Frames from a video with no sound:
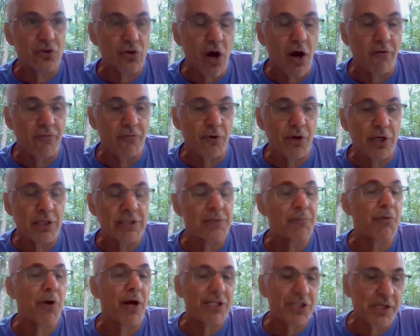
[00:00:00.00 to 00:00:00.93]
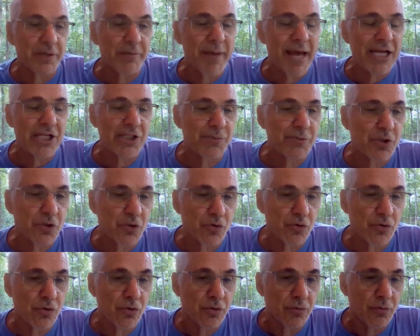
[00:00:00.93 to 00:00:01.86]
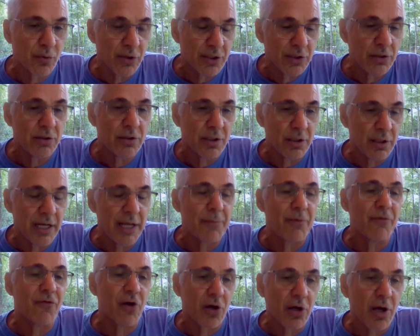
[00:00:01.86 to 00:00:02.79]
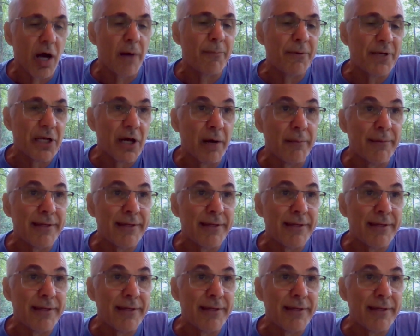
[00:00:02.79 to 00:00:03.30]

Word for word: software. is a project management tool with the name of our company,